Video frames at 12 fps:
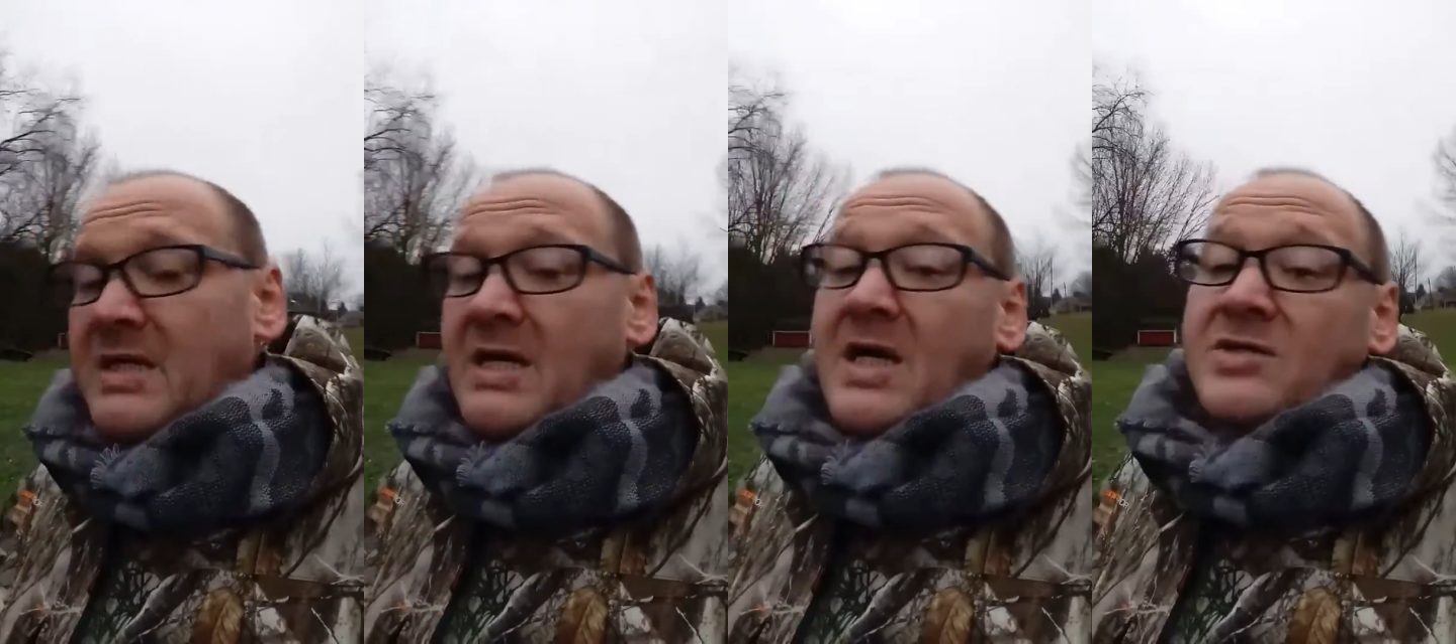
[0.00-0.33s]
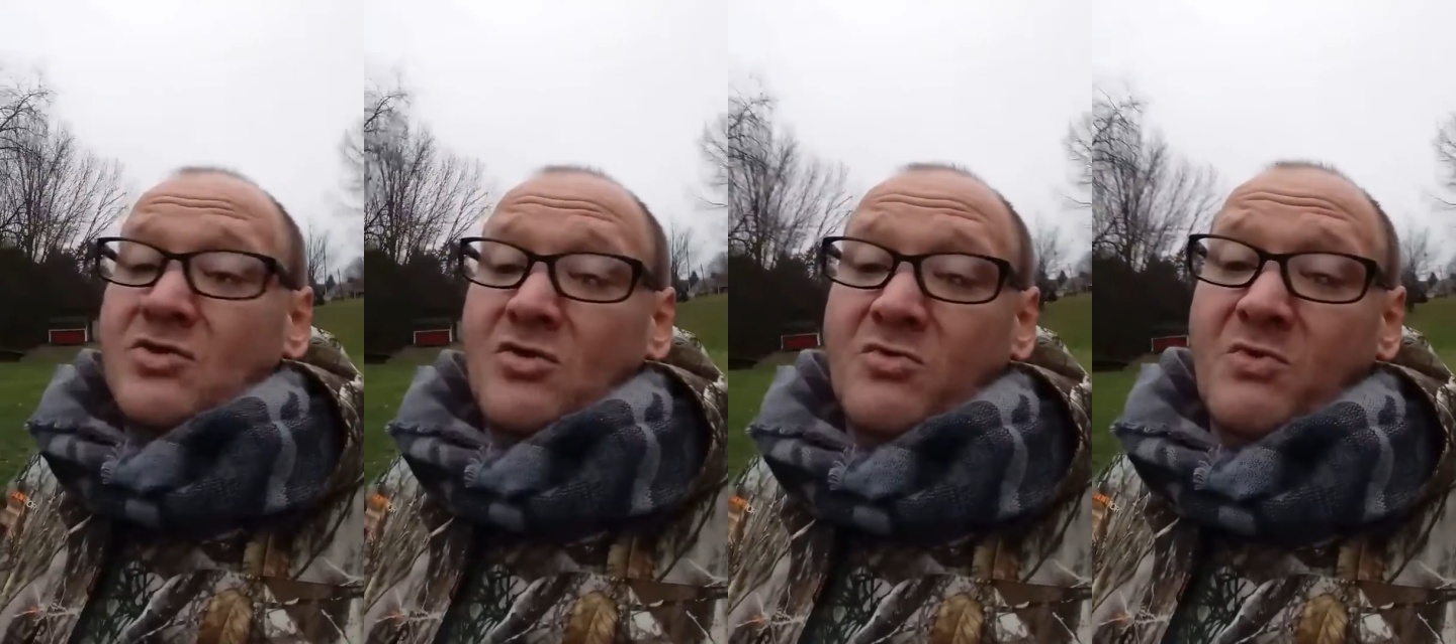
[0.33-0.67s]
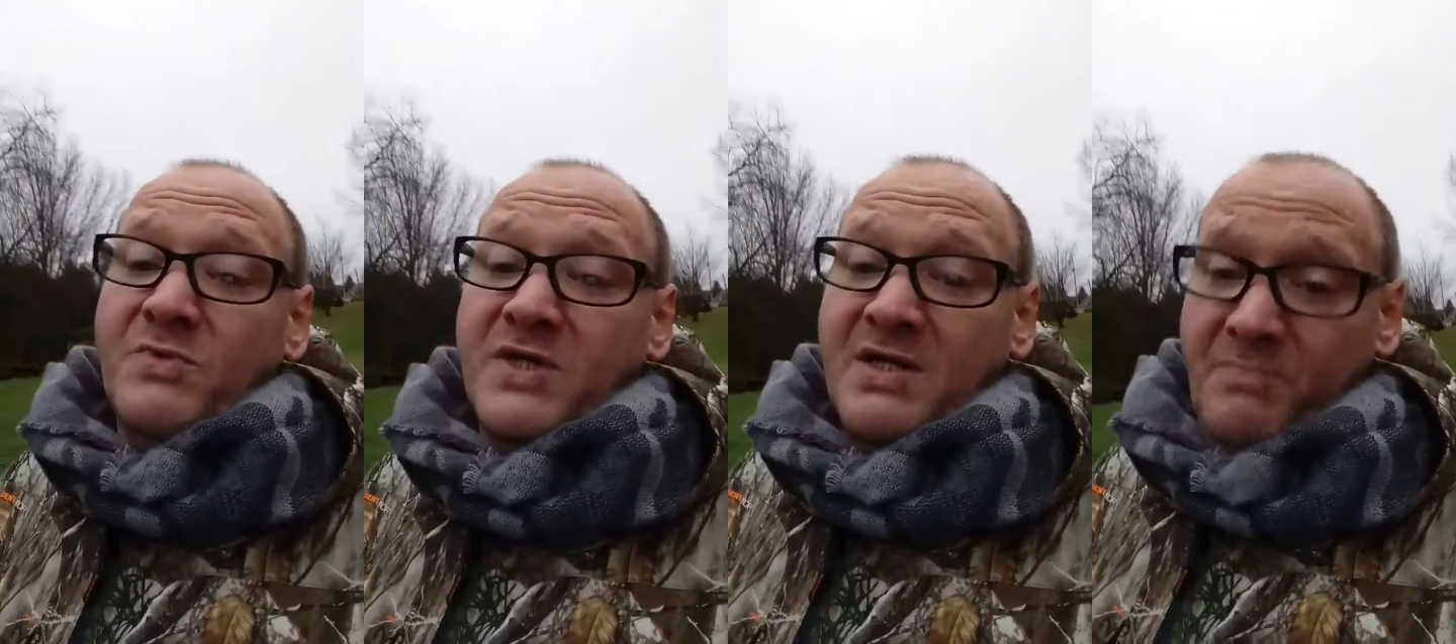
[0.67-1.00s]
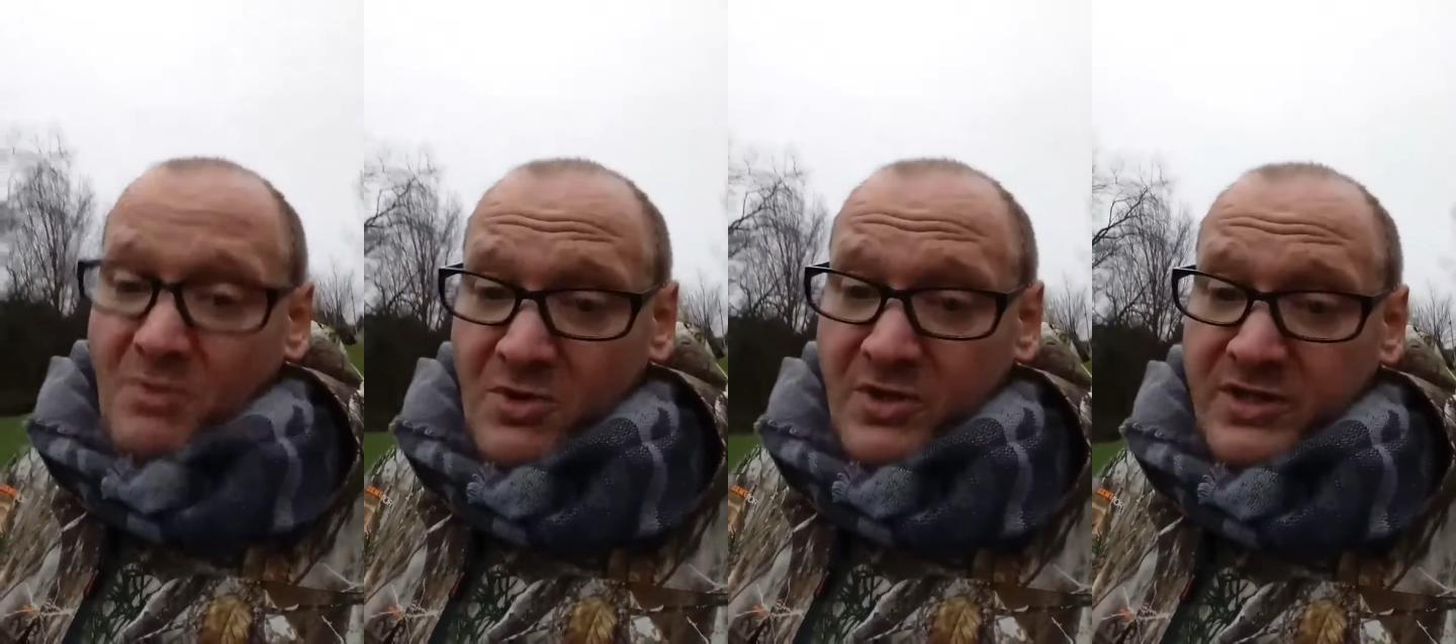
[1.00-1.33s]
I told her when we get a
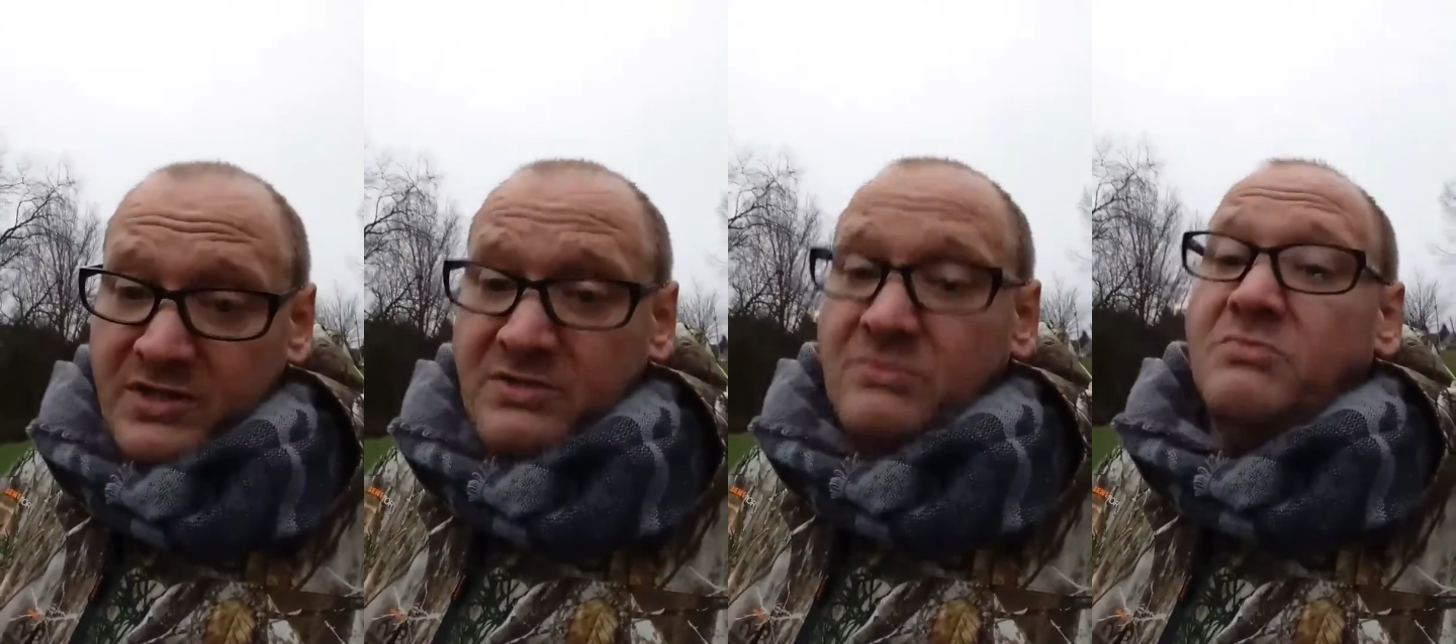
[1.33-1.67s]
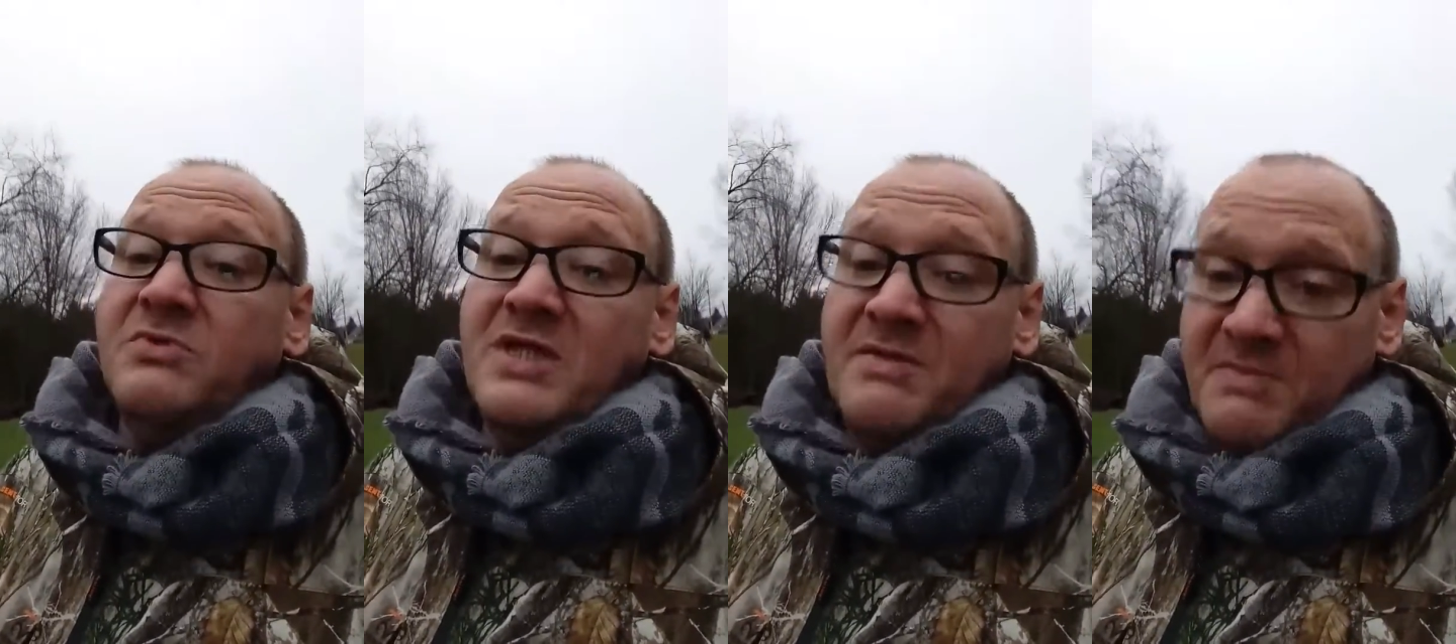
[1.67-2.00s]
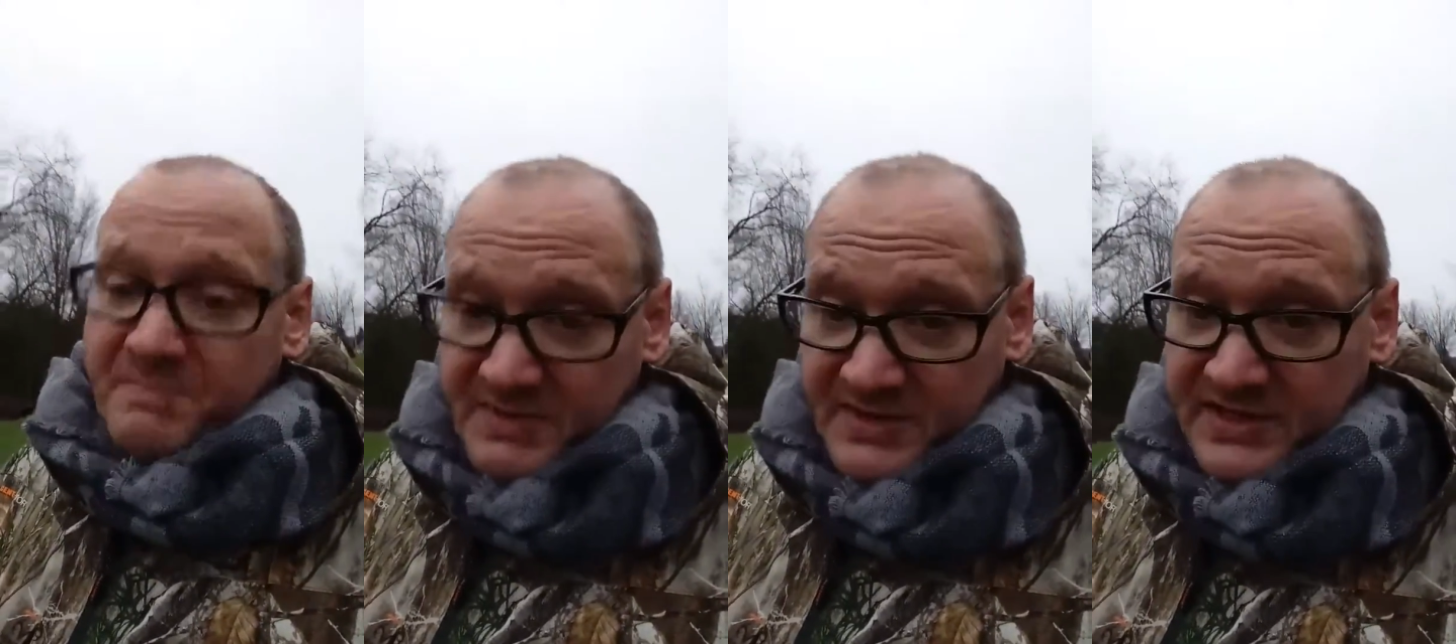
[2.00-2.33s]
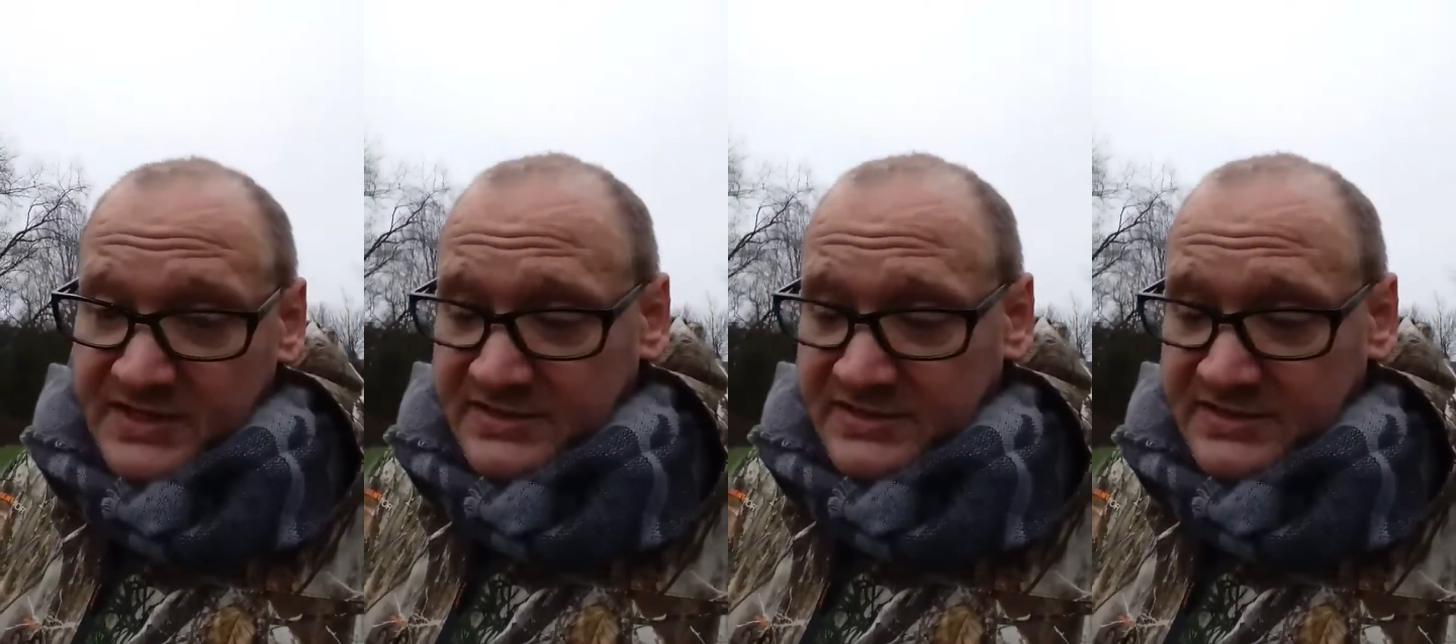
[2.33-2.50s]
boy, we'll name it Billy.